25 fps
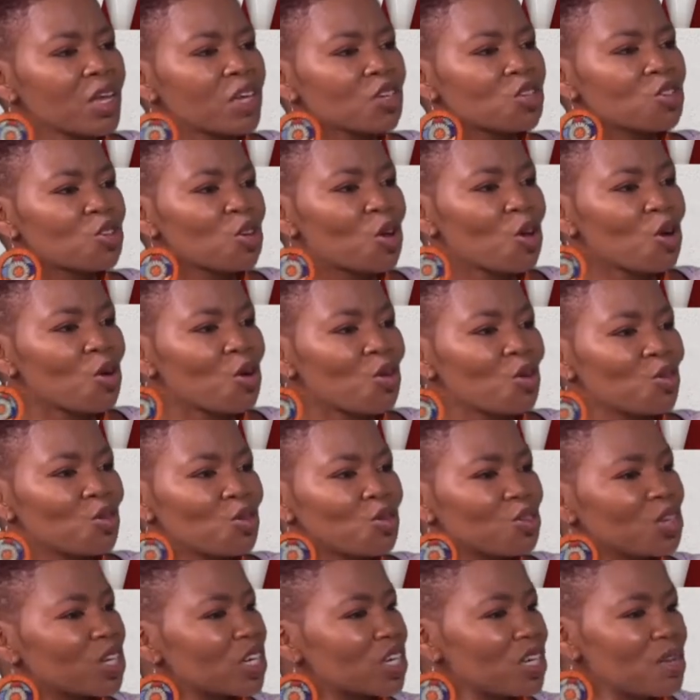So
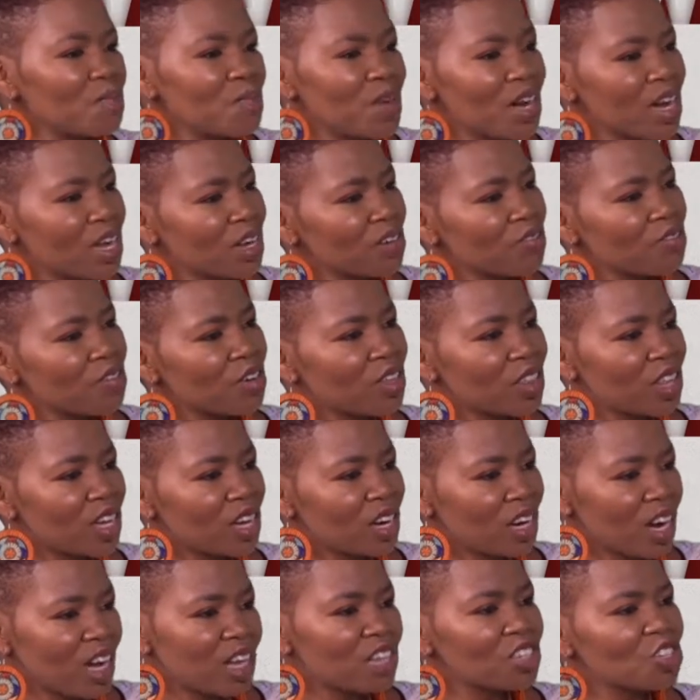you didn't plan for
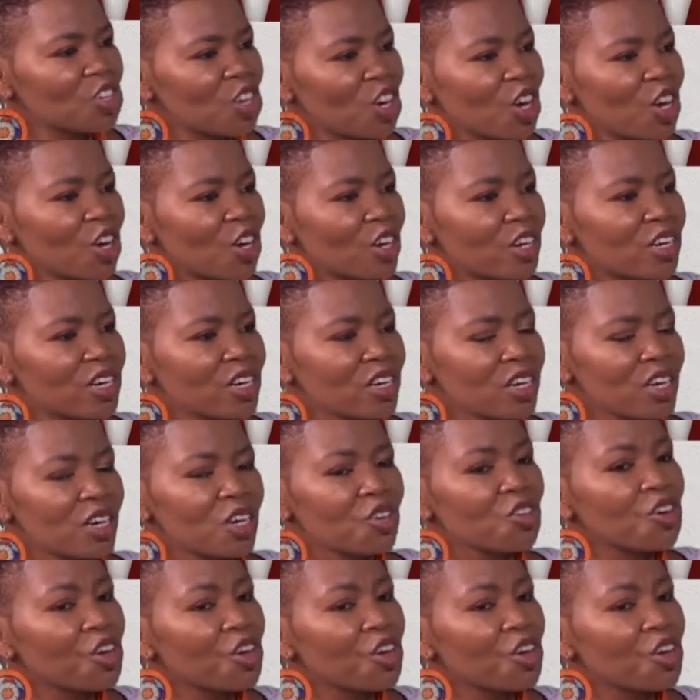the right turn.